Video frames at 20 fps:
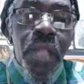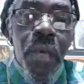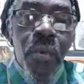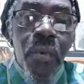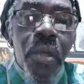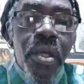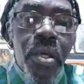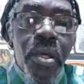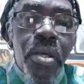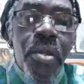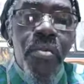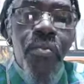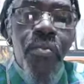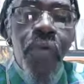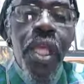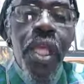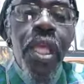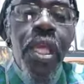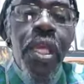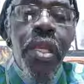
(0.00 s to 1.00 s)
we couldn't
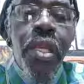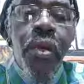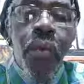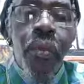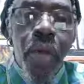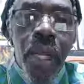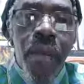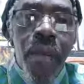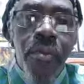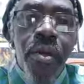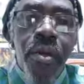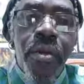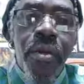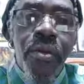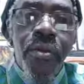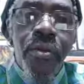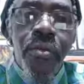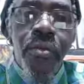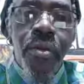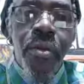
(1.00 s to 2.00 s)
read or whatever,
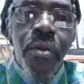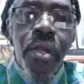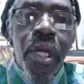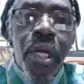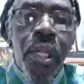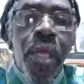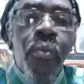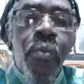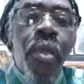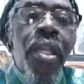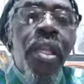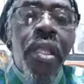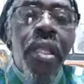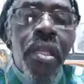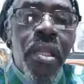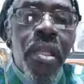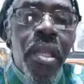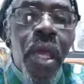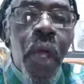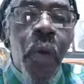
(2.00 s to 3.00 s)
that we
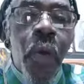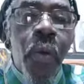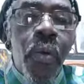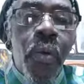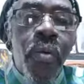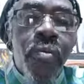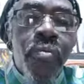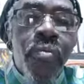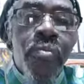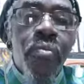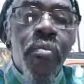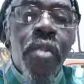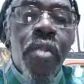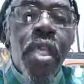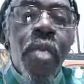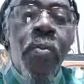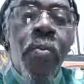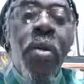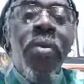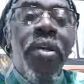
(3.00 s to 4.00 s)
didn't know,
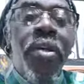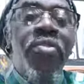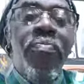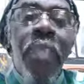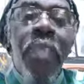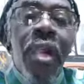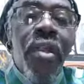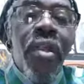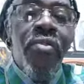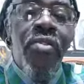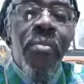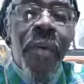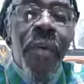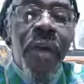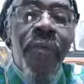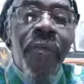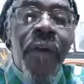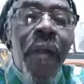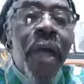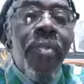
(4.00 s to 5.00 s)
we would spell it to my
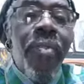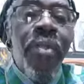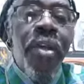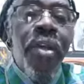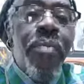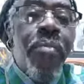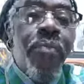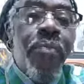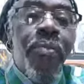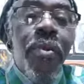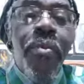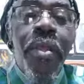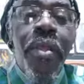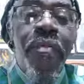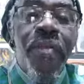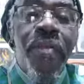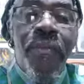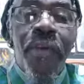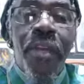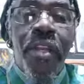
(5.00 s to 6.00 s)
father, and before we
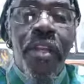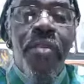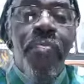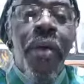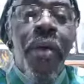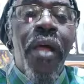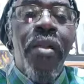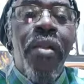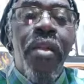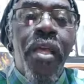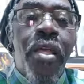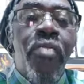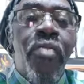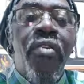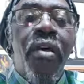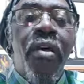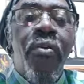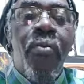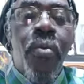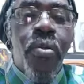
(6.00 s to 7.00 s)
even finished spelling it, he'd
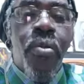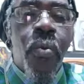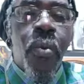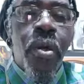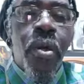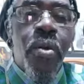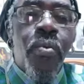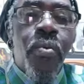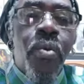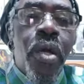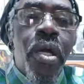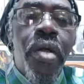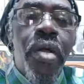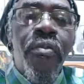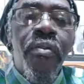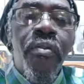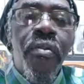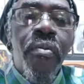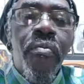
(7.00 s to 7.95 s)
tell us what the word was.